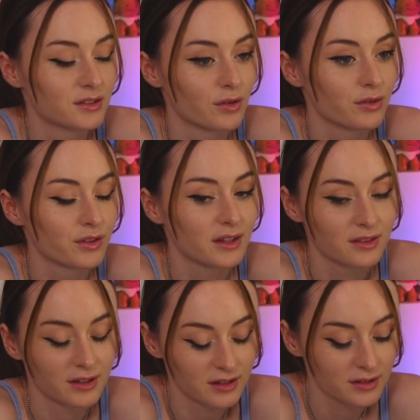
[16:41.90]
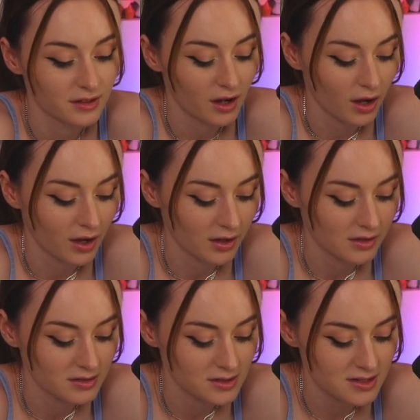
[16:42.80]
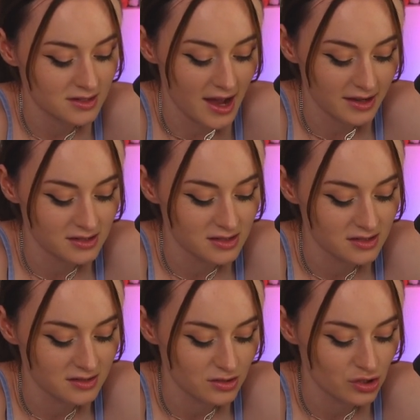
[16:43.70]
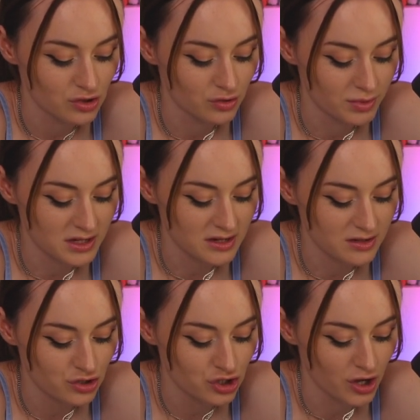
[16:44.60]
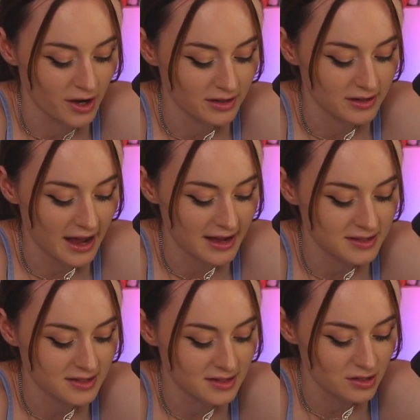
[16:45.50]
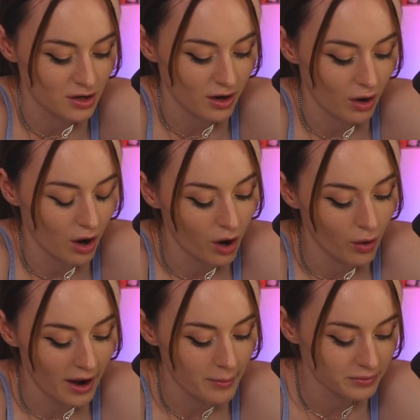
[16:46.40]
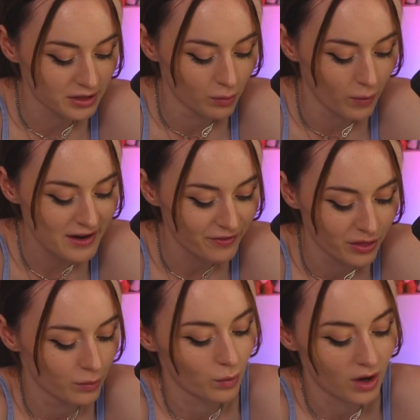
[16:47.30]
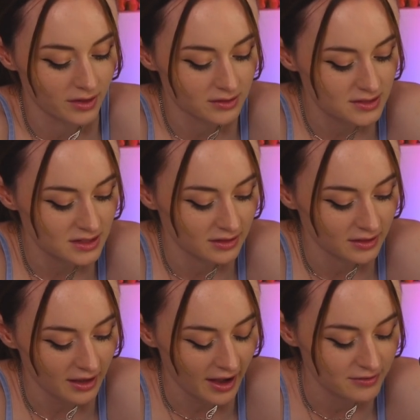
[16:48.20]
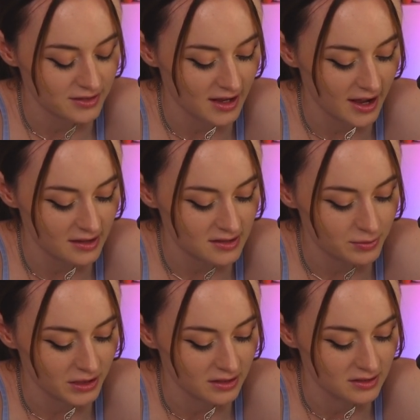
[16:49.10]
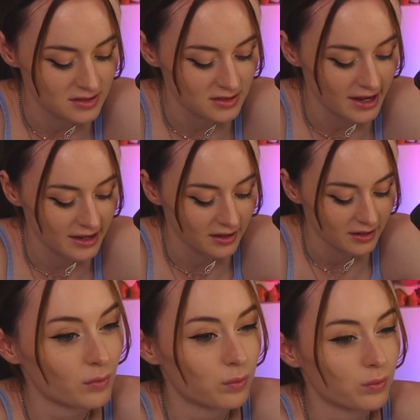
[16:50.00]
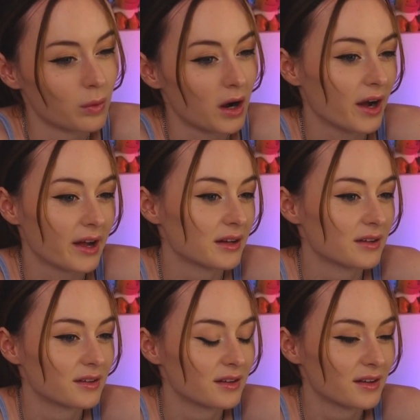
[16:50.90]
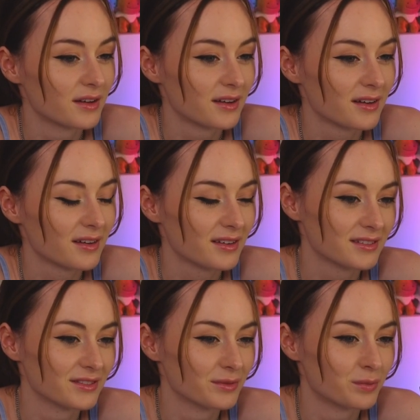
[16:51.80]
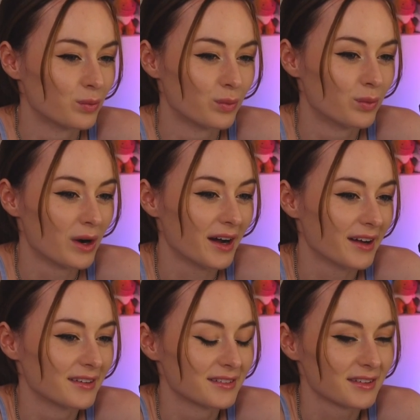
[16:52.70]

don't think that sex should be shuttered as, you know, oh, I'm gonna wait for the one to have sex because, like, why? Why?